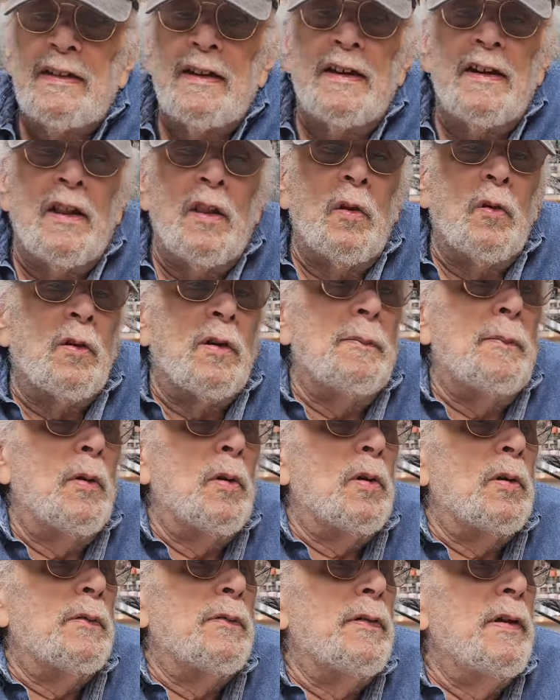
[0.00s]
on a
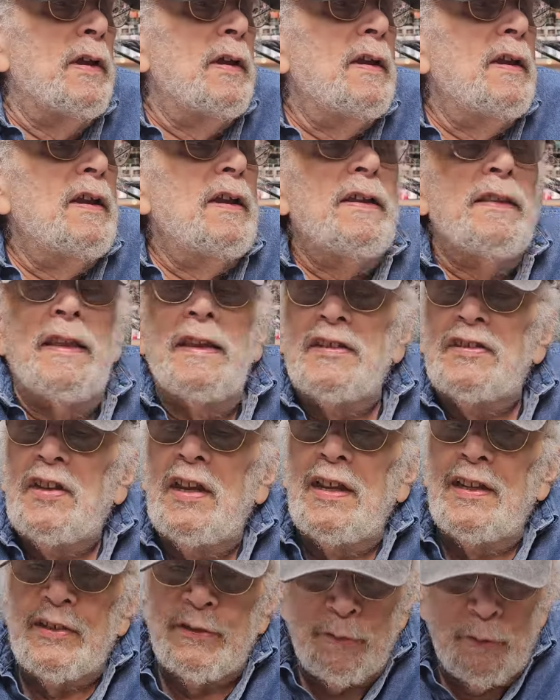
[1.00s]
locomotive, they
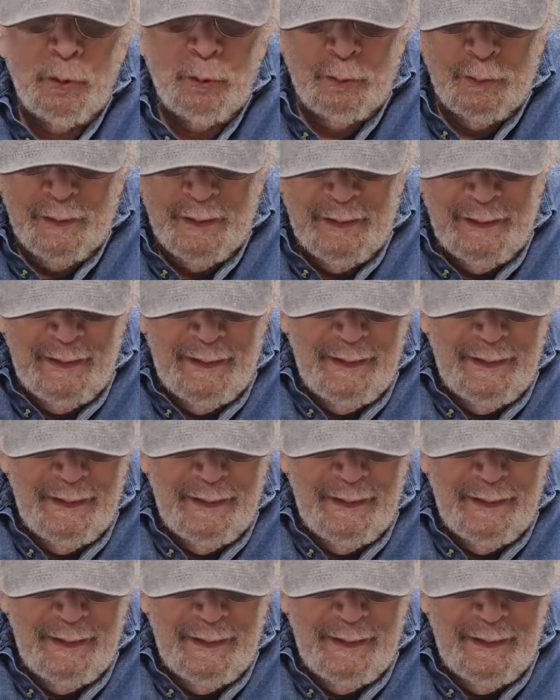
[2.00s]
say it's ruined.